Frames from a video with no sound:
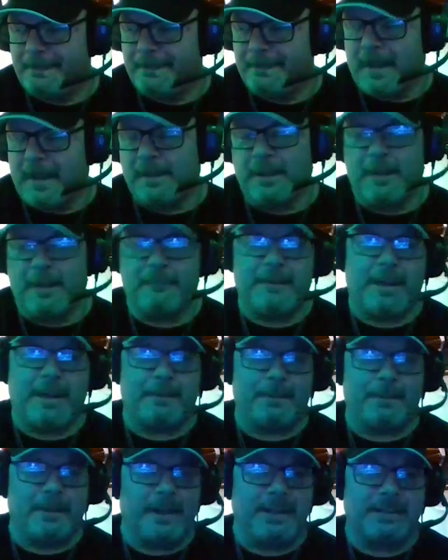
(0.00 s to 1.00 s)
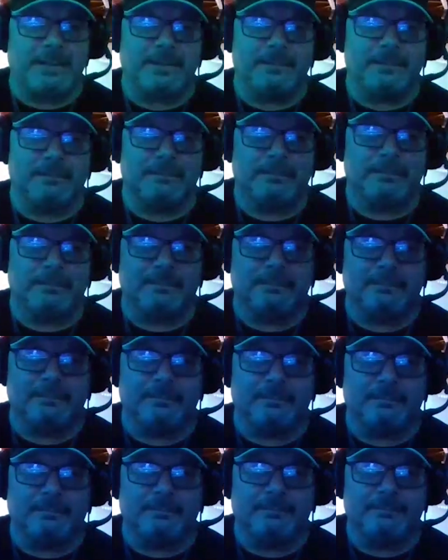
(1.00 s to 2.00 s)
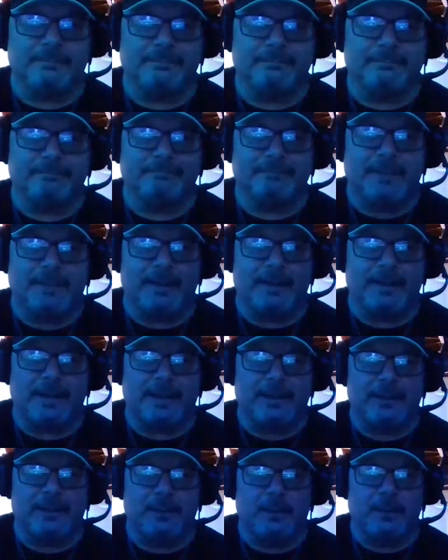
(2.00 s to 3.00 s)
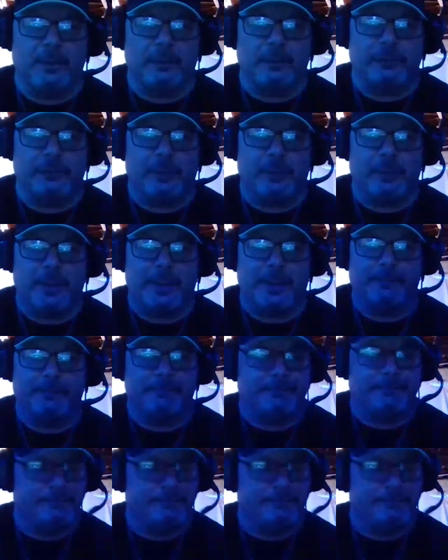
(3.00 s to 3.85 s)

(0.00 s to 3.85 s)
I love that place. I could do a whole show on it.